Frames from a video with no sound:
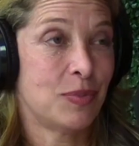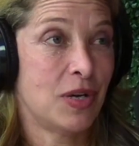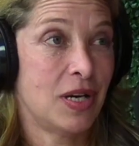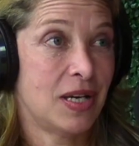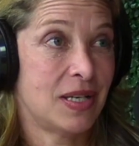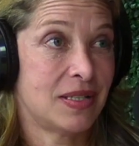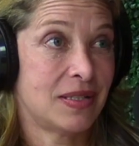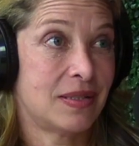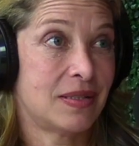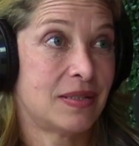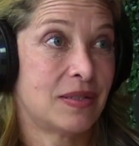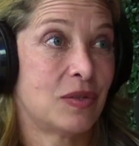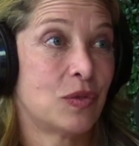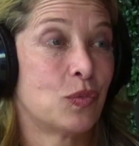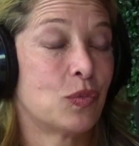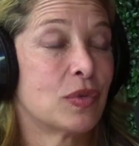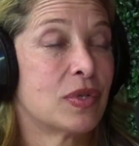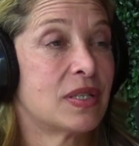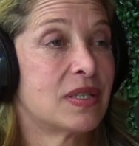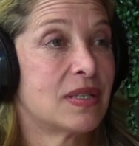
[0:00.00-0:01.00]
surprise,
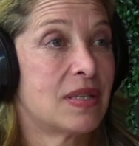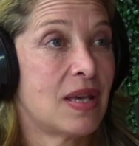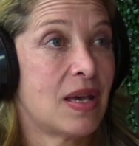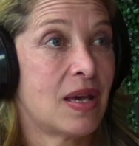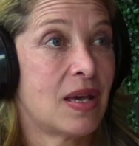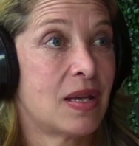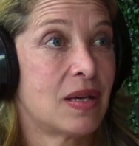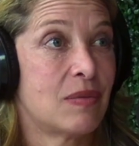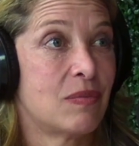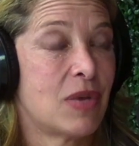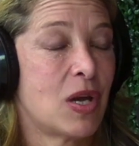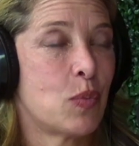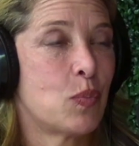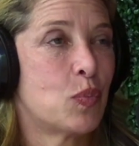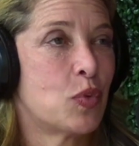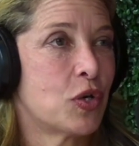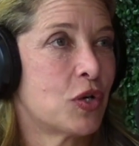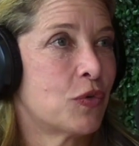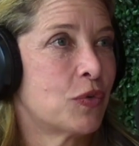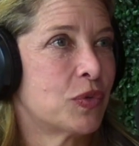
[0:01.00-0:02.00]
was that my
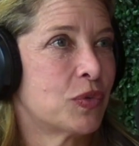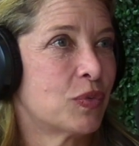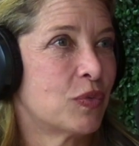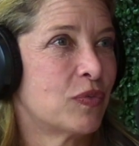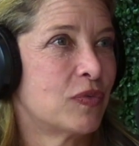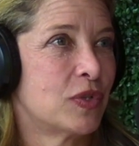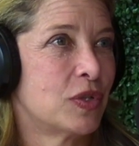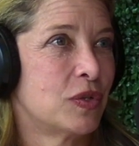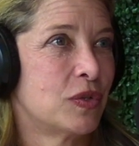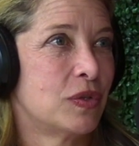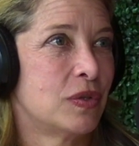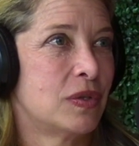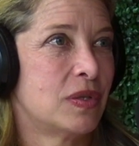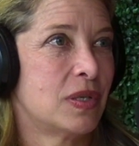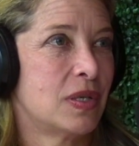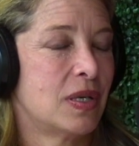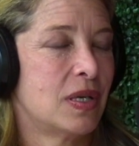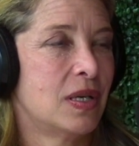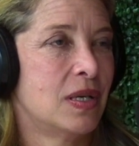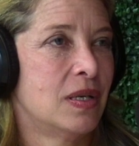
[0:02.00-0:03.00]
book was
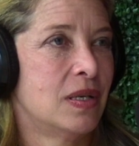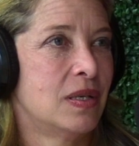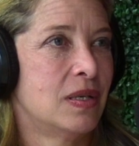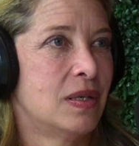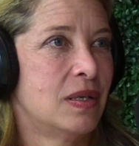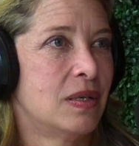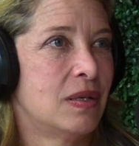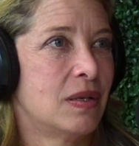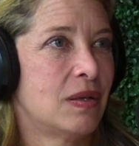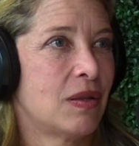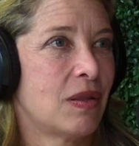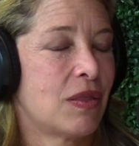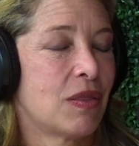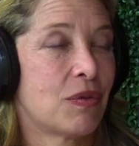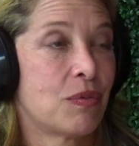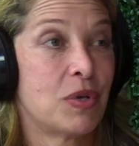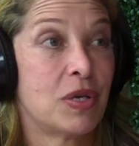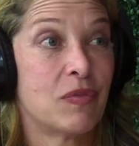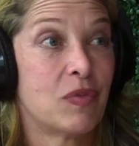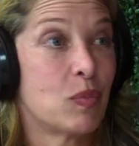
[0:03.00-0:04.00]
reviewed in
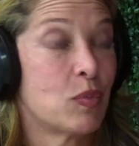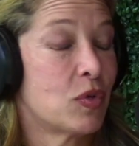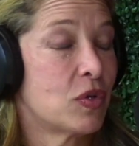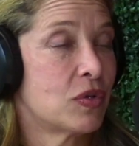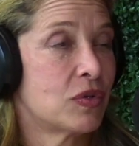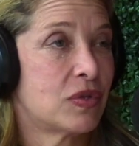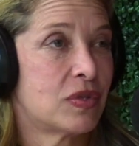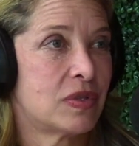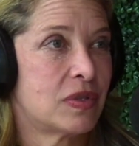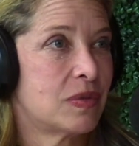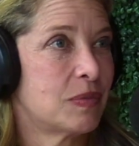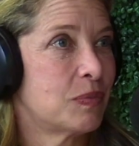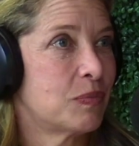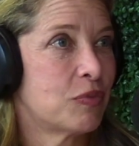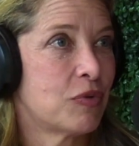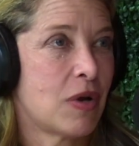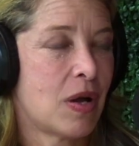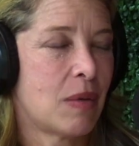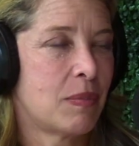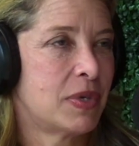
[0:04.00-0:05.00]
3 of the most
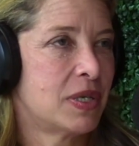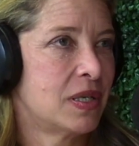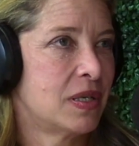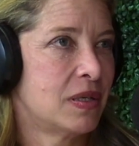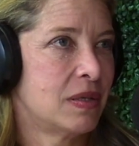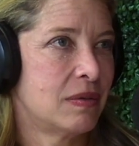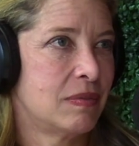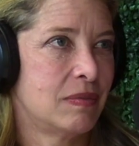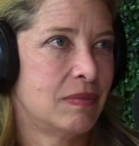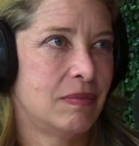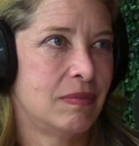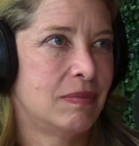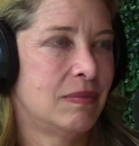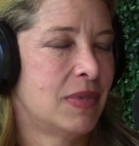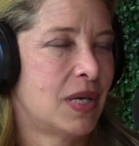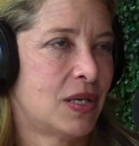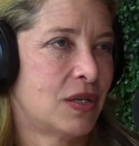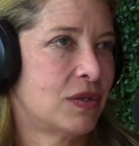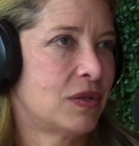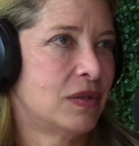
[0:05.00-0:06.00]
prominent
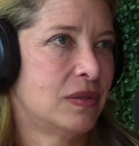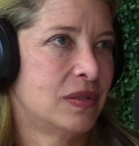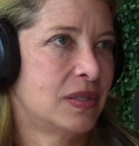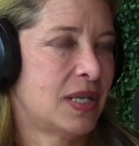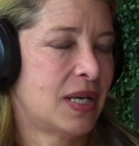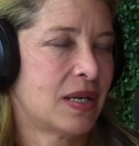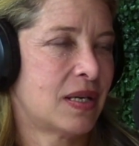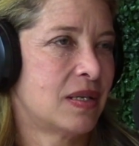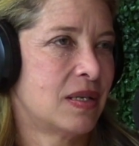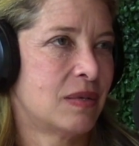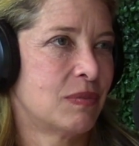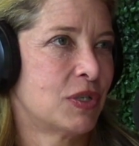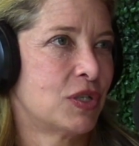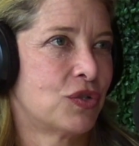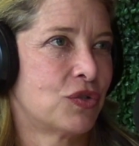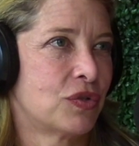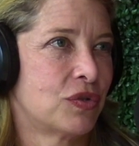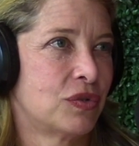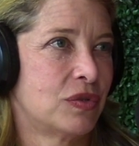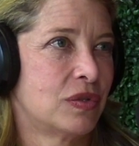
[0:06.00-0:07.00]
medical and
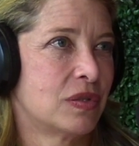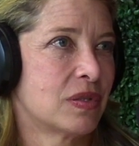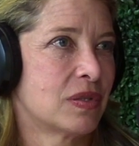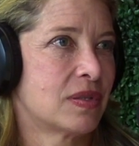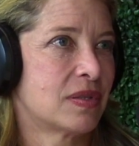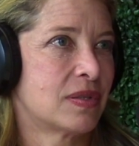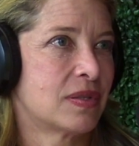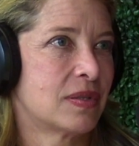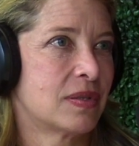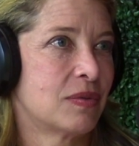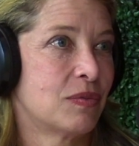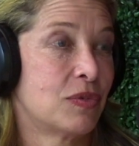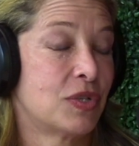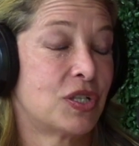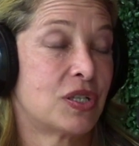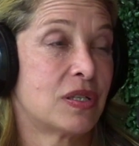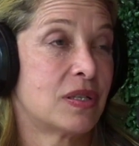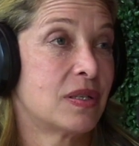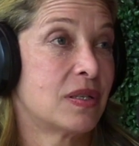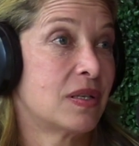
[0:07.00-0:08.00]
academic journals,
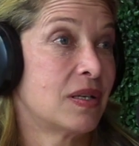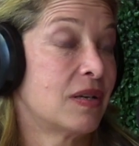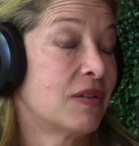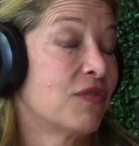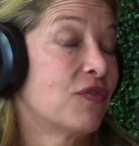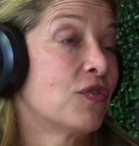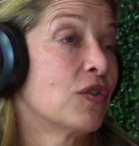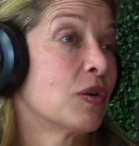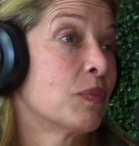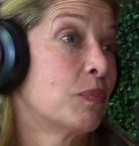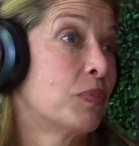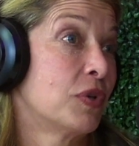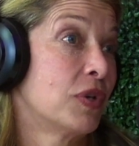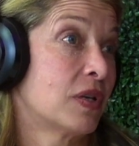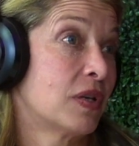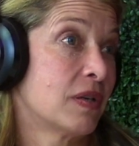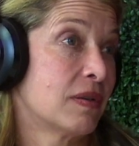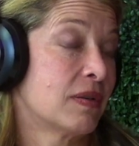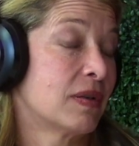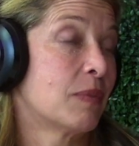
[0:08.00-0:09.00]
which for
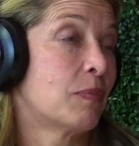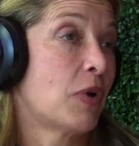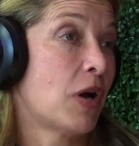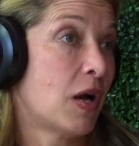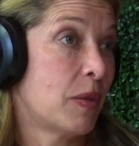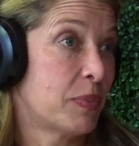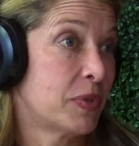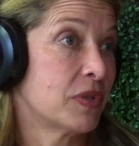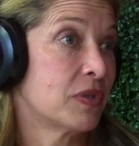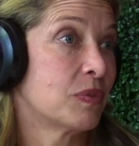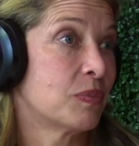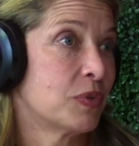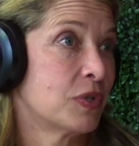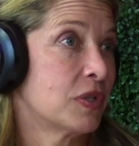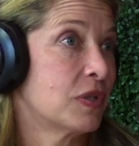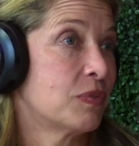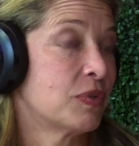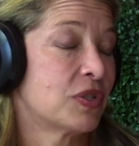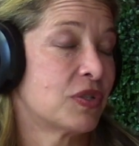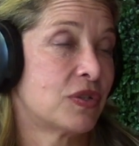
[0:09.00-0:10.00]
a popular
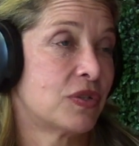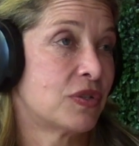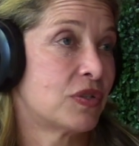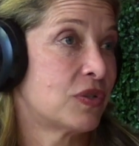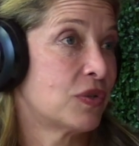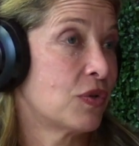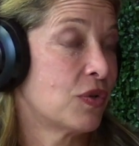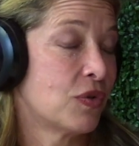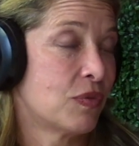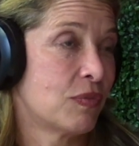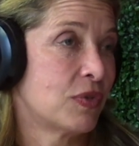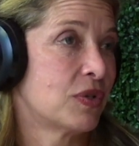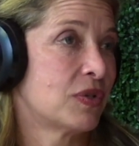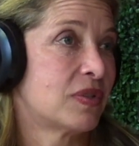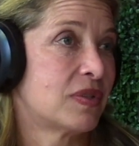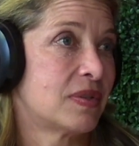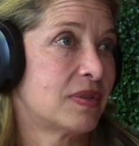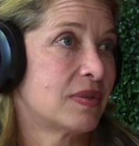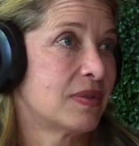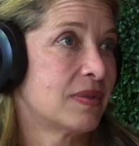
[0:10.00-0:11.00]
book was just
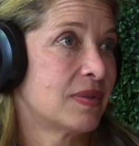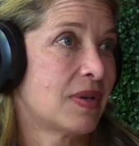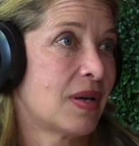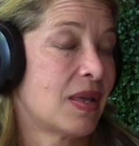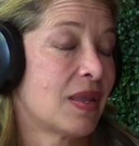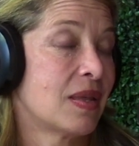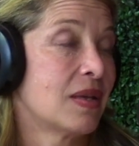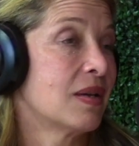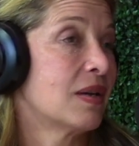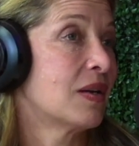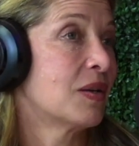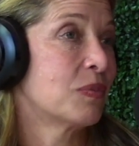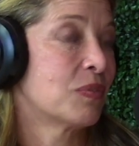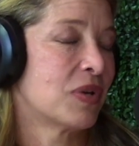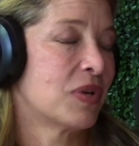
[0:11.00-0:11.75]
almost, I think,